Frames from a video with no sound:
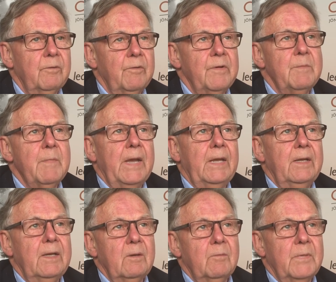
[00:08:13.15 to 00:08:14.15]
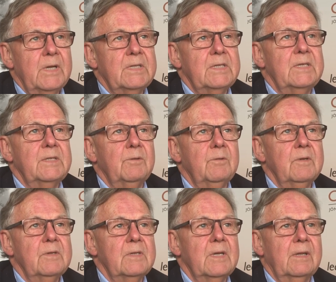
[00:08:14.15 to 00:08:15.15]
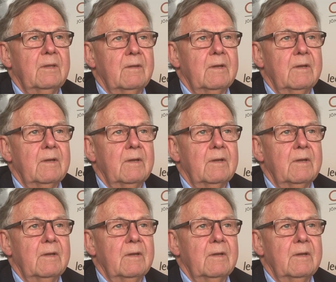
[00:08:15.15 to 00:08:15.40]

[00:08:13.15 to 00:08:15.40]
remaining PhD students that